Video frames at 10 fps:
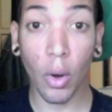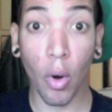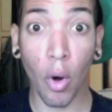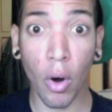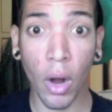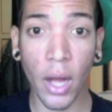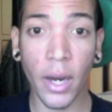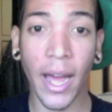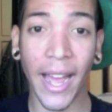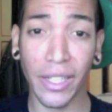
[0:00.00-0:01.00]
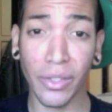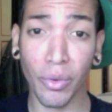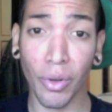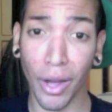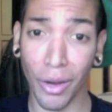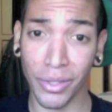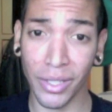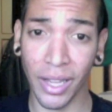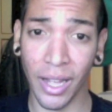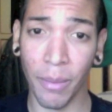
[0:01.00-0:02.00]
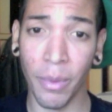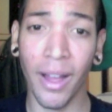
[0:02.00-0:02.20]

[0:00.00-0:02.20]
Ouran High School Host Club,